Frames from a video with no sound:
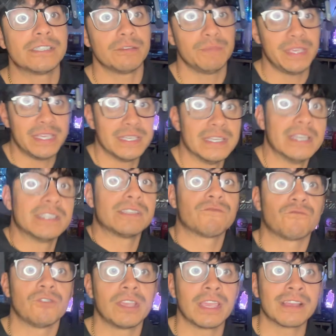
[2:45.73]
to me is a
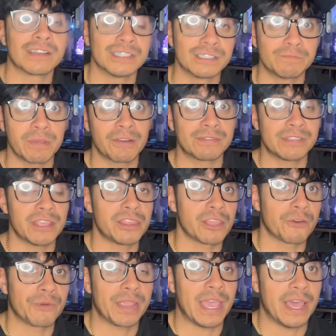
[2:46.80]
freaking conspiracy
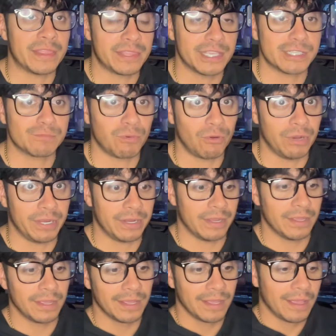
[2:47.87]
theory at this point.
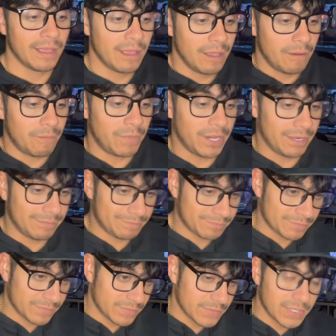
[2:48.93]
But
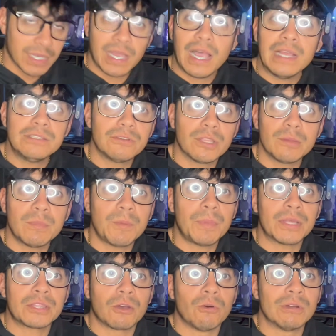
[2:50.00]
I told them
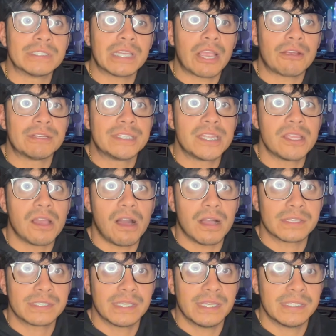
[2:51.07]
about the whole entire
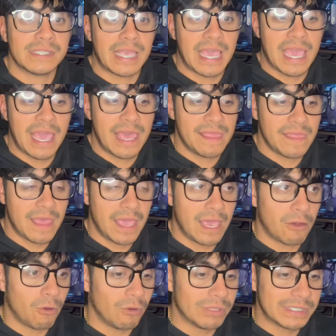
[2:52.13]
Deoxys and the
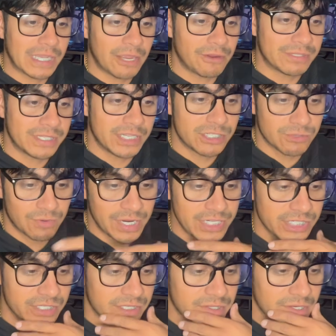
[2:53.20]
whole entire
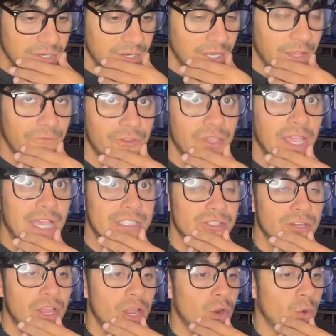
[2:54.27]
situation. If you guys are not